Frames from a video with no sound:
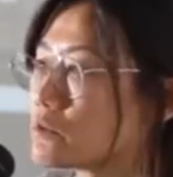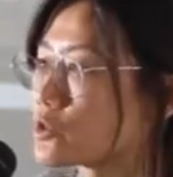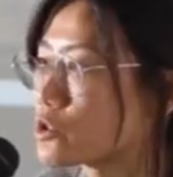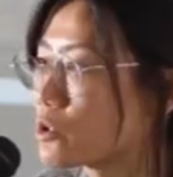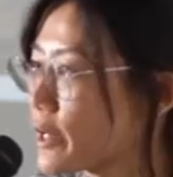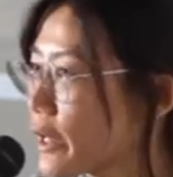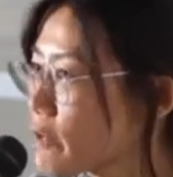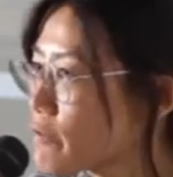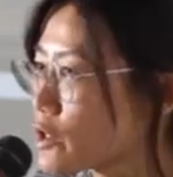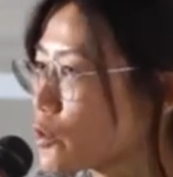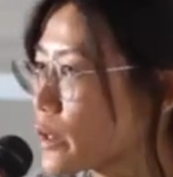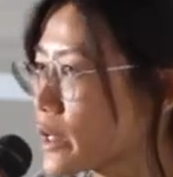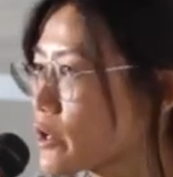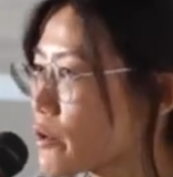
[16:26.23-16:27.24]
So I gave a
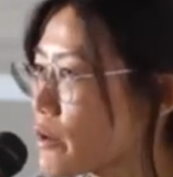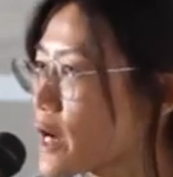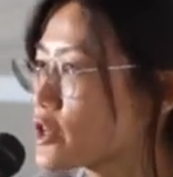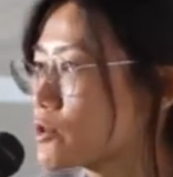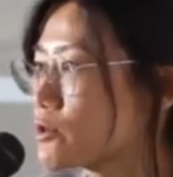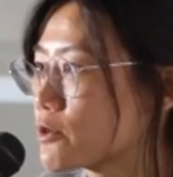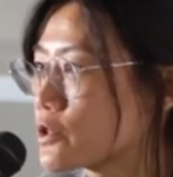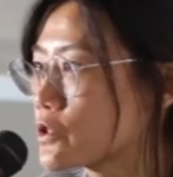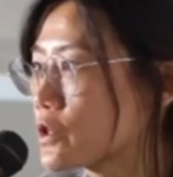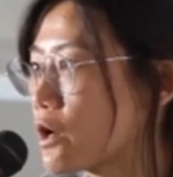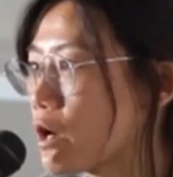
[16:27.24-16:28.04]
quick crash course